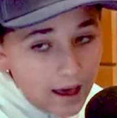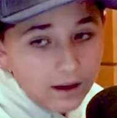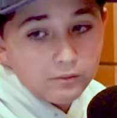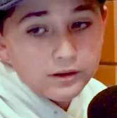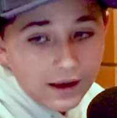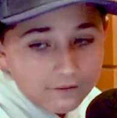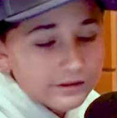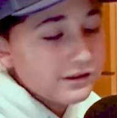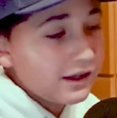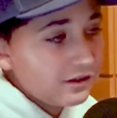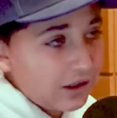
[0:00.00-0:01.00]
I would have to
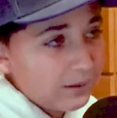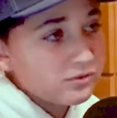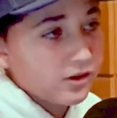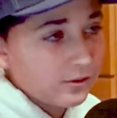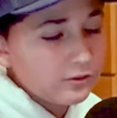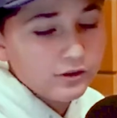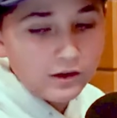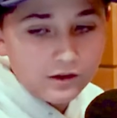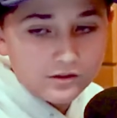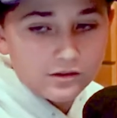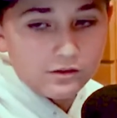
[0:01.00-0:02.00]
take James Harden over
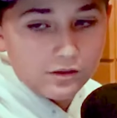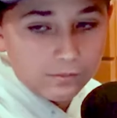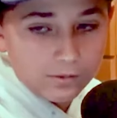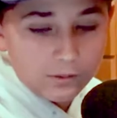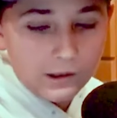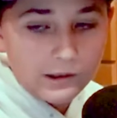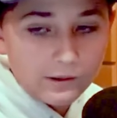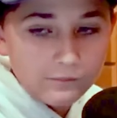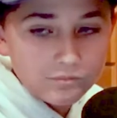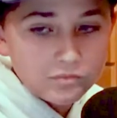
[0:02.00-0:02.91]
Giannis Antetokounmpo right now.